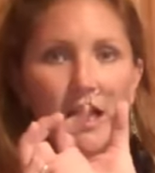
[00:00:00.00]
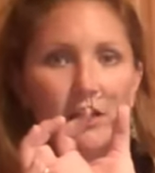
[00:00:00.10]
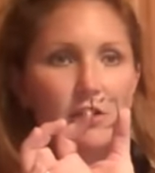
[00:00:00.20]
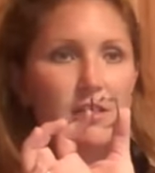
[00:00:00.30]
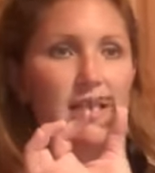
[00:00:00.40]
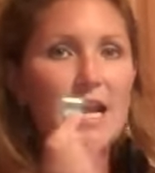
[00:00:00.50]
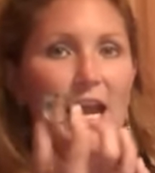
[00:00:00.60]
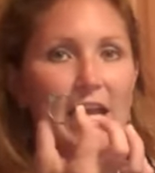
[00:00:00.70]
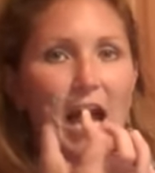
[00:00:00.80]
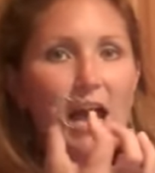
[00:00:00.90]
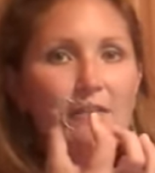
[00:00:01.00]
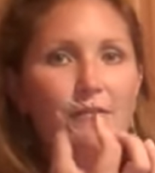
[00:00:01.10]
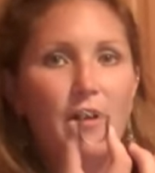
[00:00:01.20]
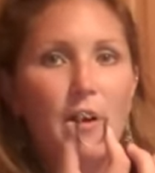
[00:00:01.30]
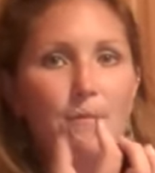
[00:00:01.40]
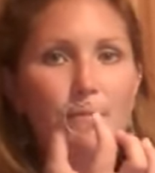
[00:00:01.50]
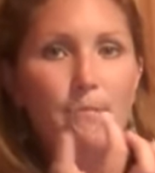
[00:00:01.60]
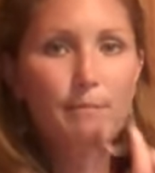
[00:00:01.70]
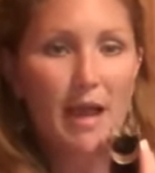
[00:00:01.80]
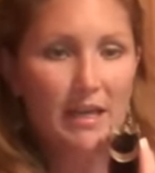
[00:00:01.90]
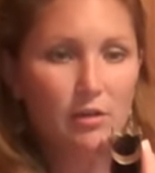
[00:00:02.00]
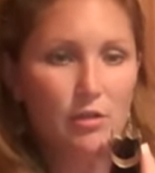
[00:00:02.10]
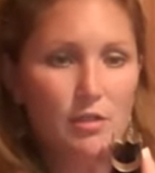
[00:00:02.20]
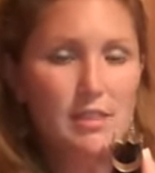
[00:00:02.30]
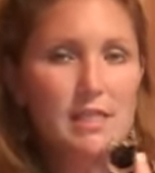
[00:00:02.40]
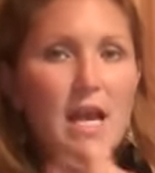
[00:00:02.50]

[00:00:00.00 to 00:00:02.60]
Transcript: cutters that I got from Michael's.